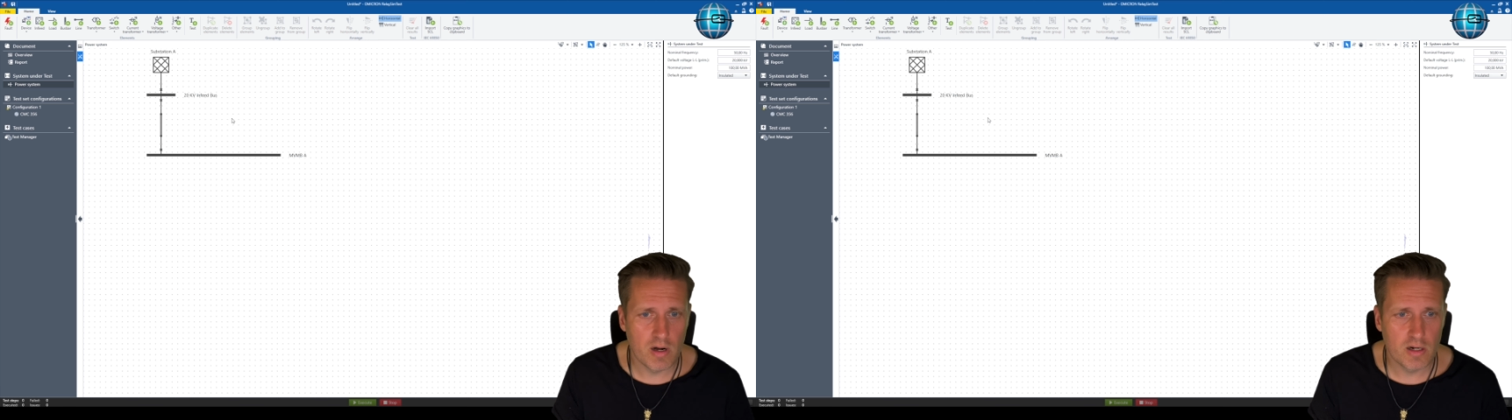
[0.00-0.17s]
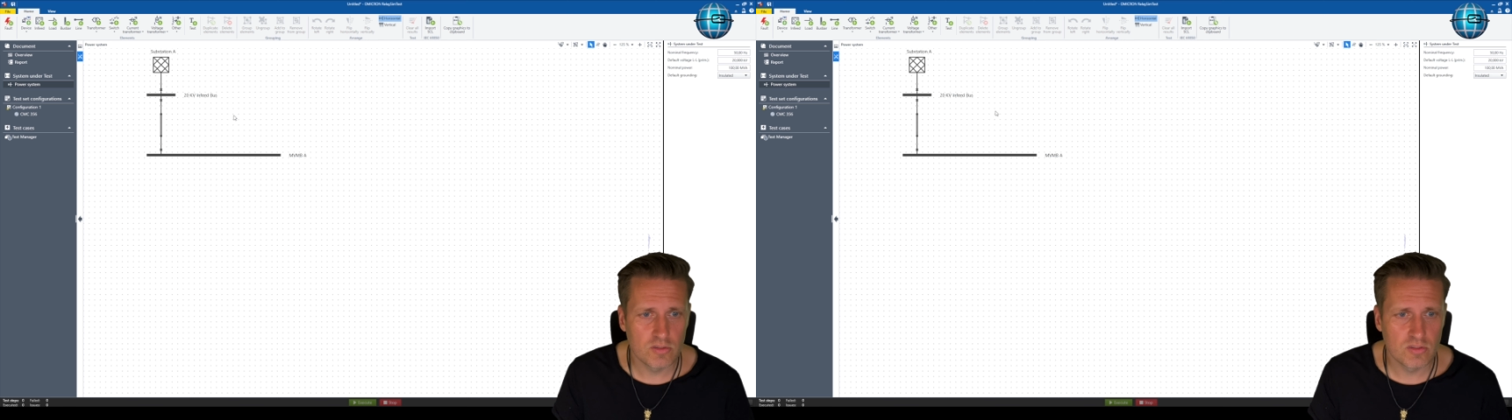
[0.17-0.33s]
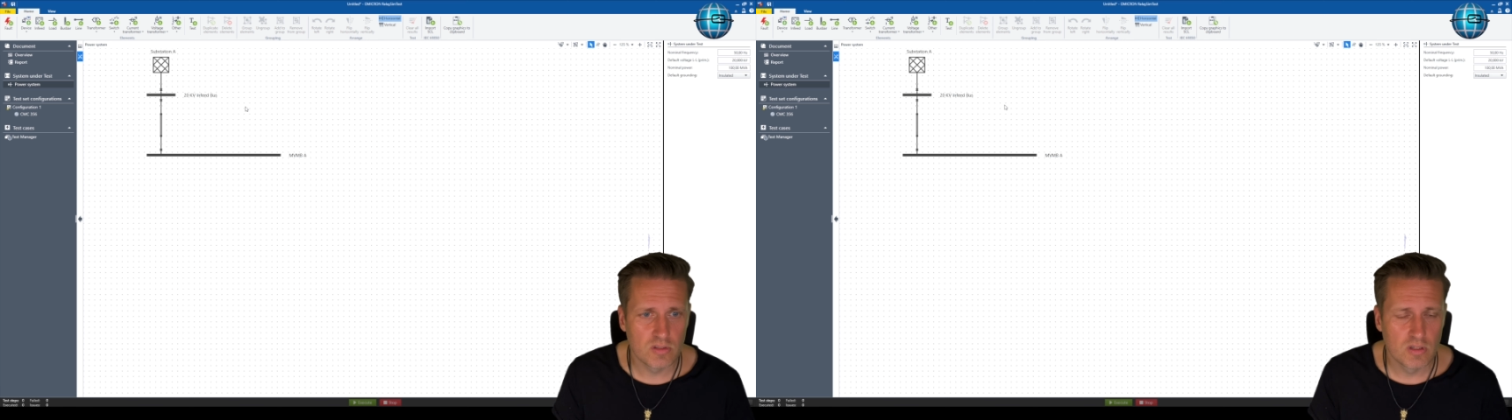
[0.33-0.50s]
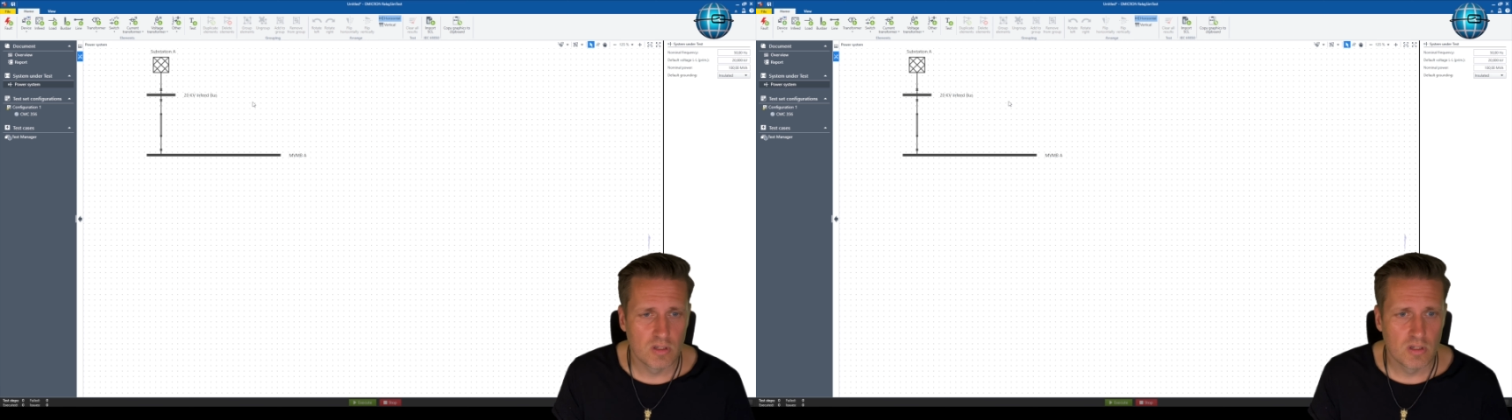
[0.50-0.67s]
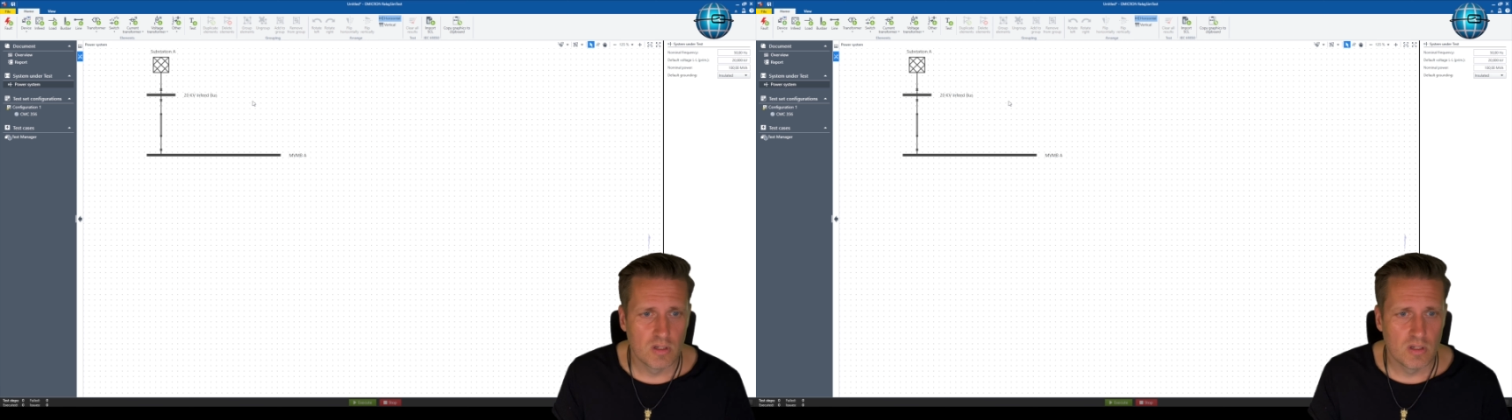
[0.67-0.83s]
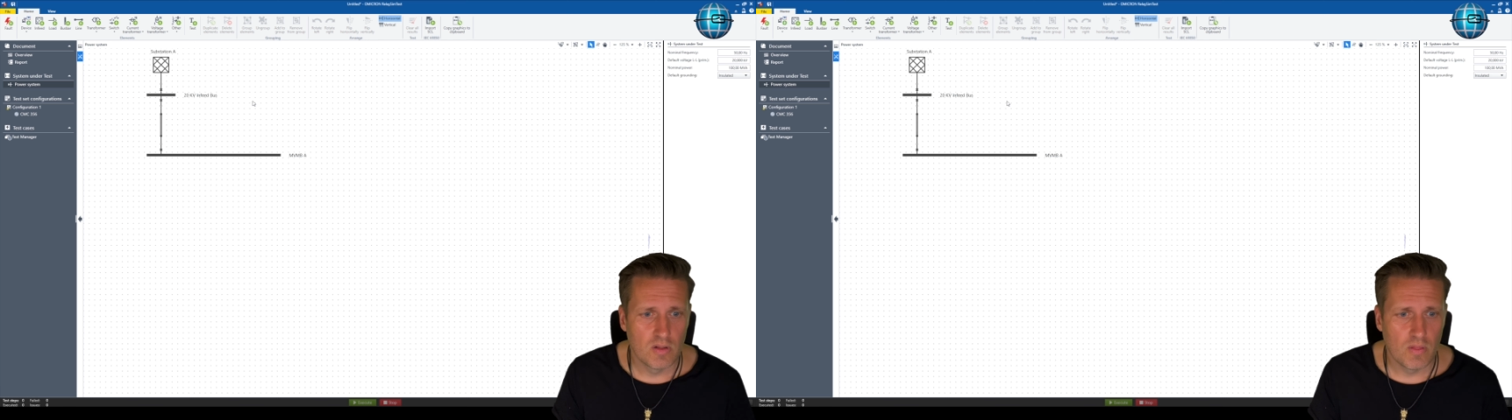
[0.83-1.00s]
us
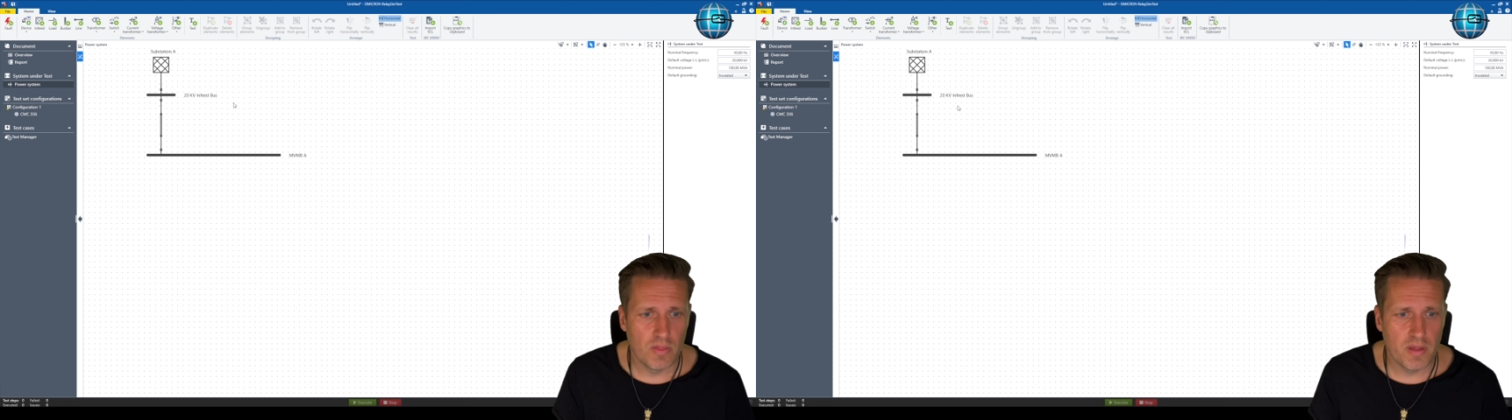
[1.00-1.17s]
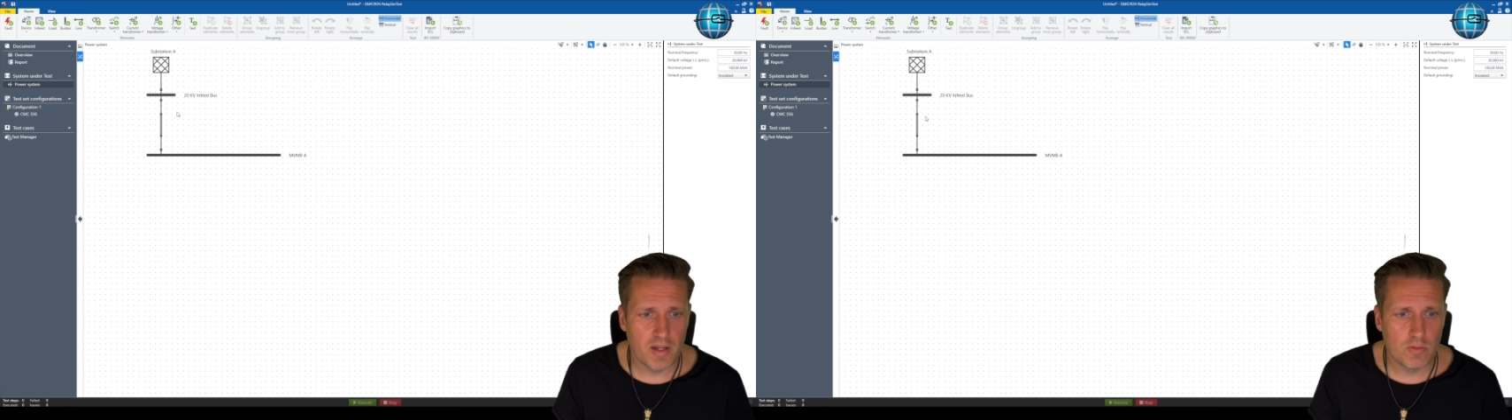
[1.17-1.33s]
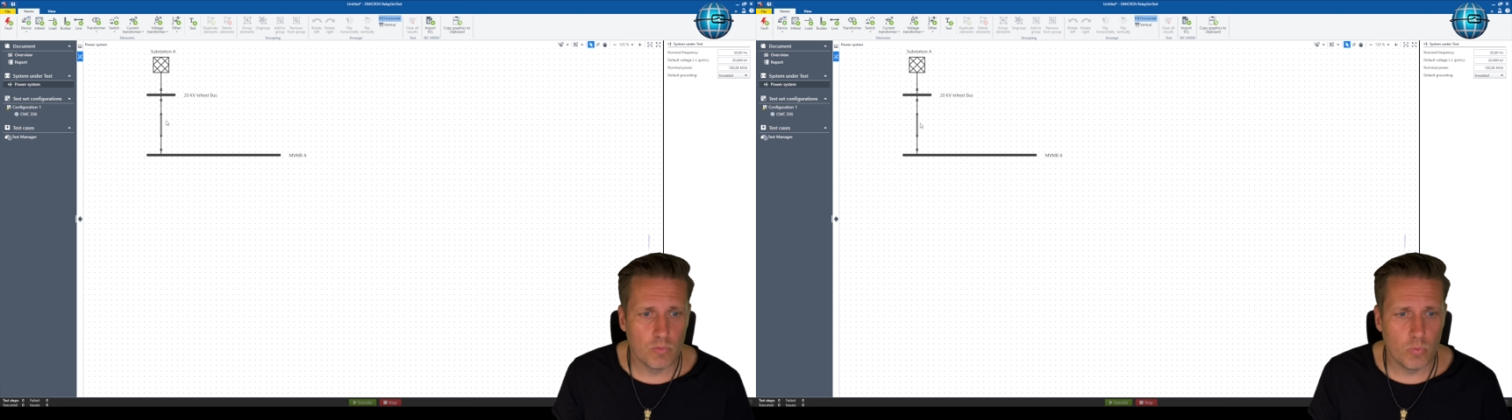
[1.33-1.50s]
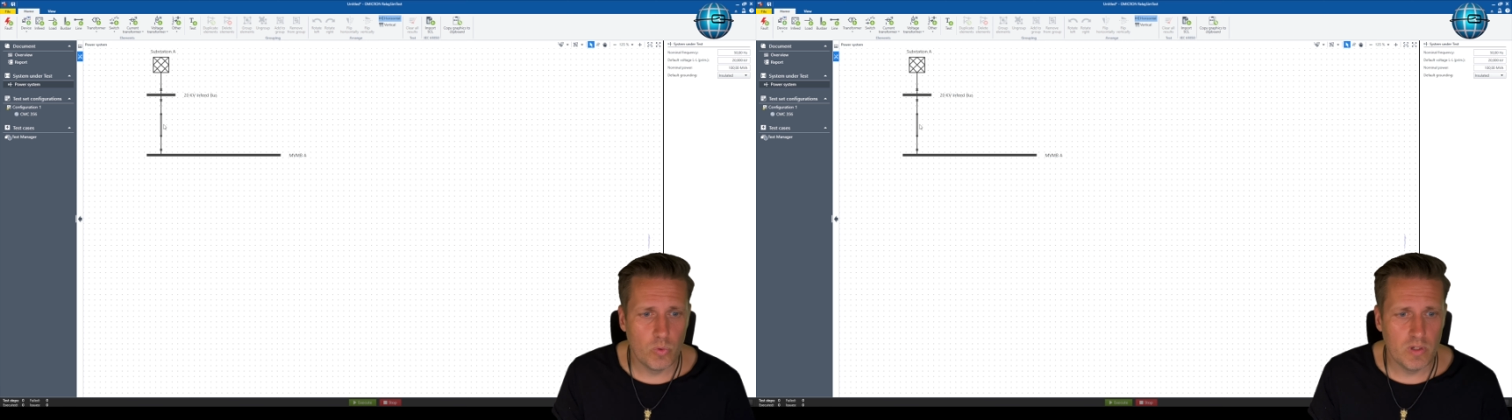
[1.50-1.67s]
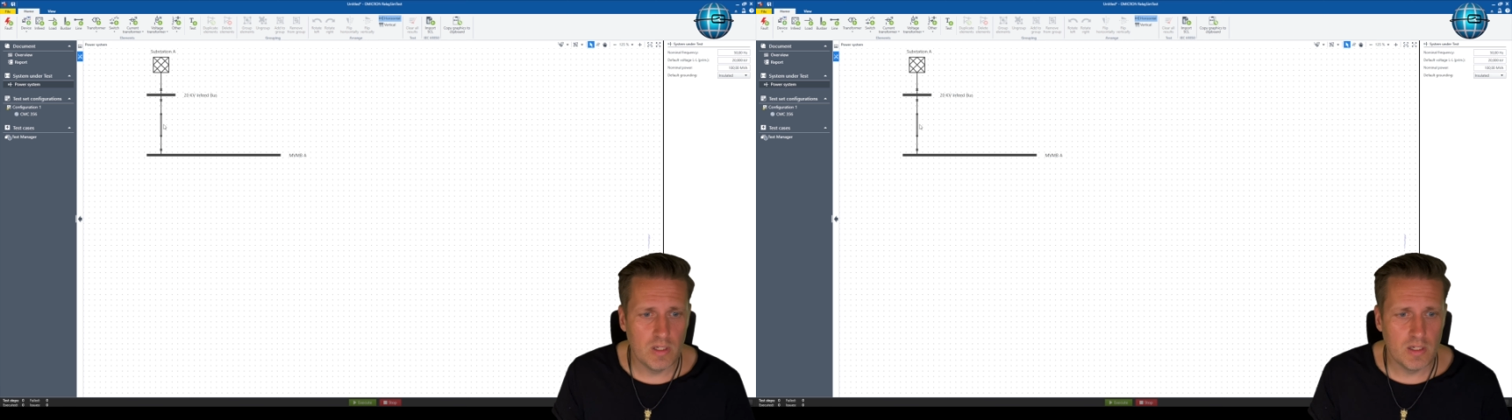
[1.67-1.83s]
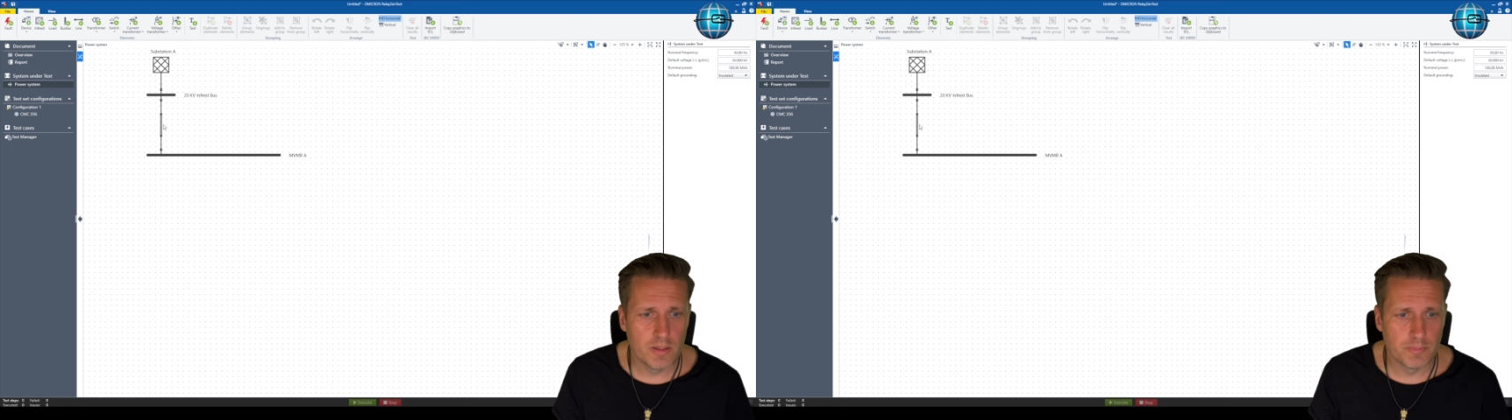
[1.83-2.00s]
that
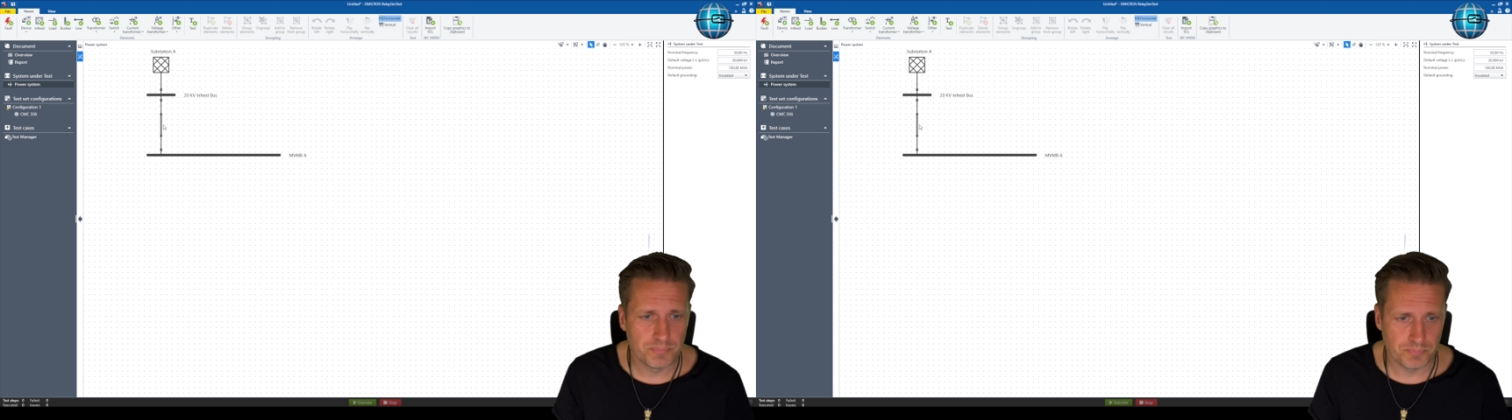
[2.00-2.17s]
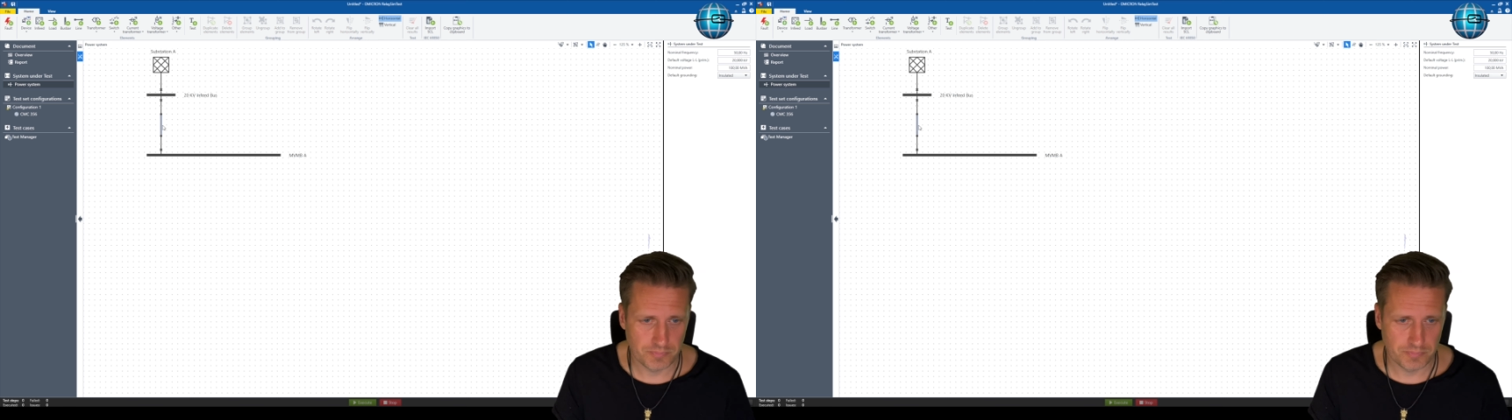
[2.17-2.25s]
we